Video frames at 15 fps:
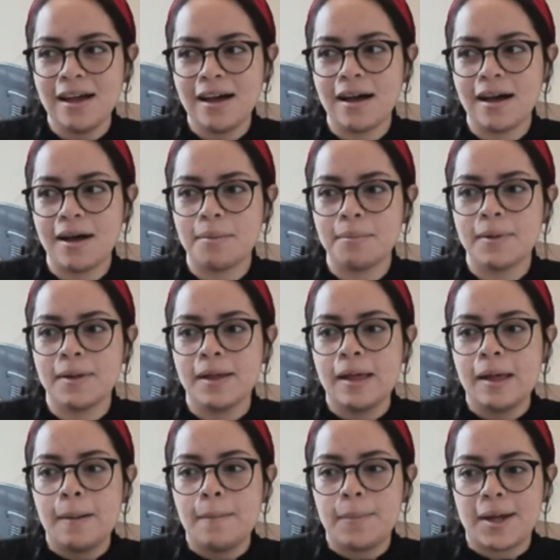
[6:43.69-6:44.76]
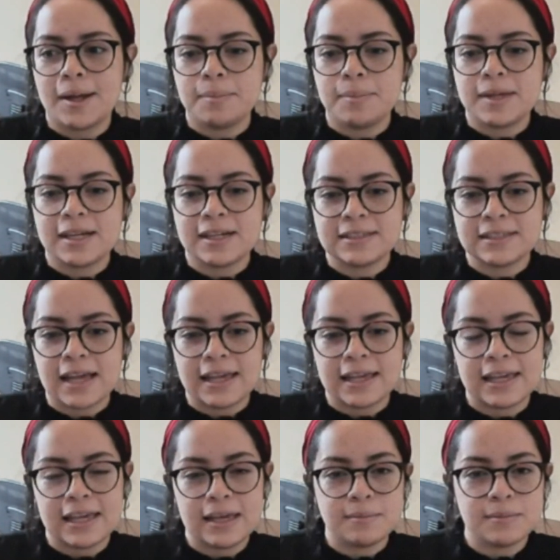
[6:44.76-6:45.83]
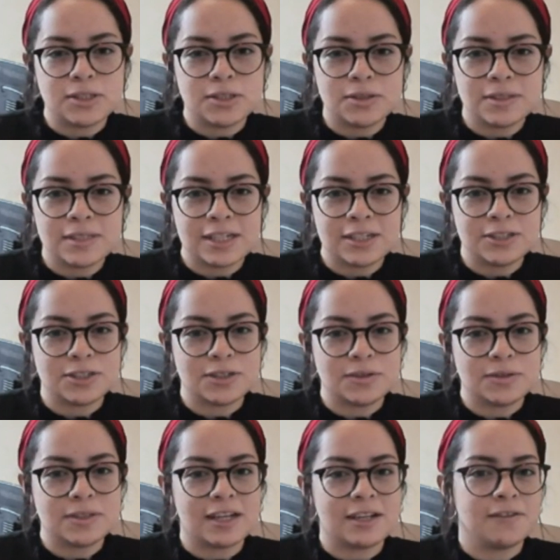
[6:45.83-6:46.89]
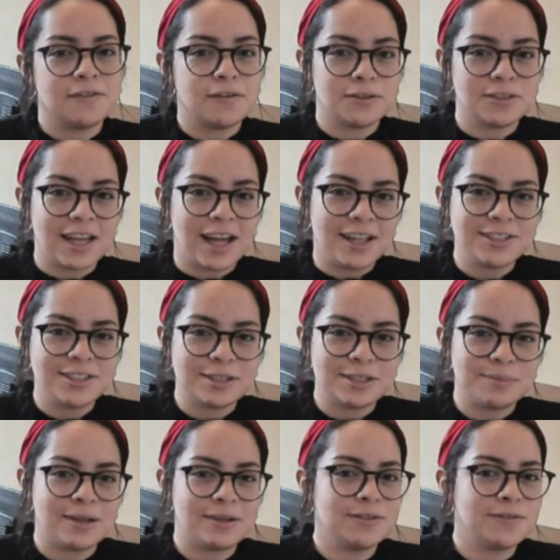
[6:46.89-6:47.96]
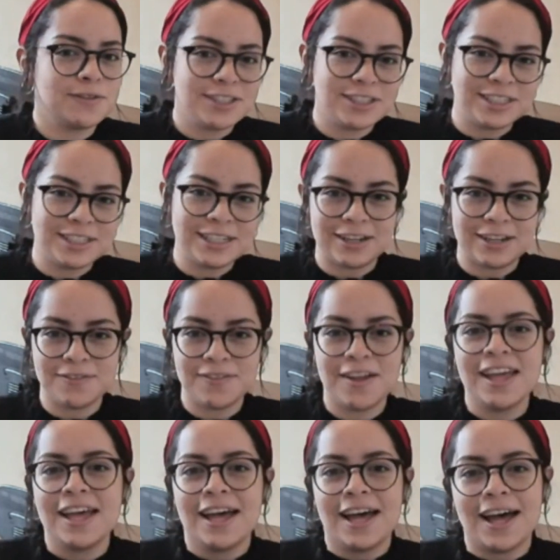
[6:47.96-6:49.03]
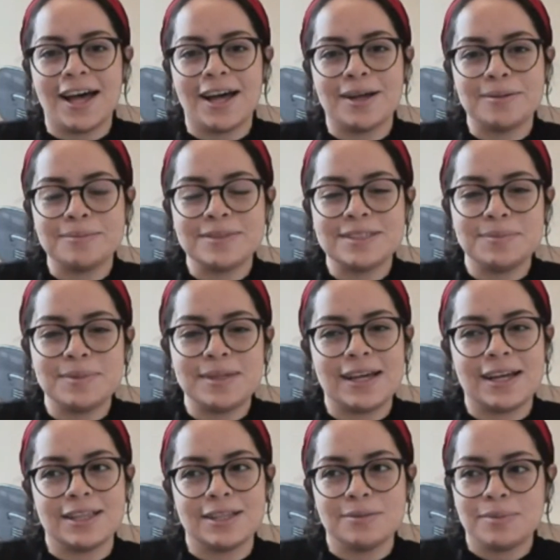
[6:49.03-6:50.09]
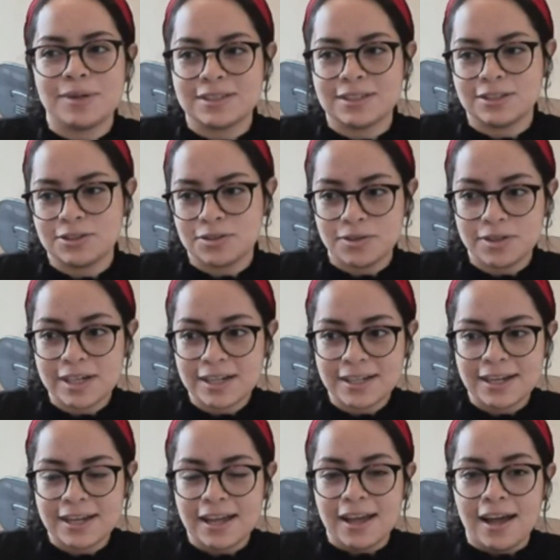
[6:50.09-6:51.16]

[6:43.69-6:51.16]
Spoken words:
Um, but because I came to St. Joe's on a full scholarship, I was fortunate enough to be on the presidential grant.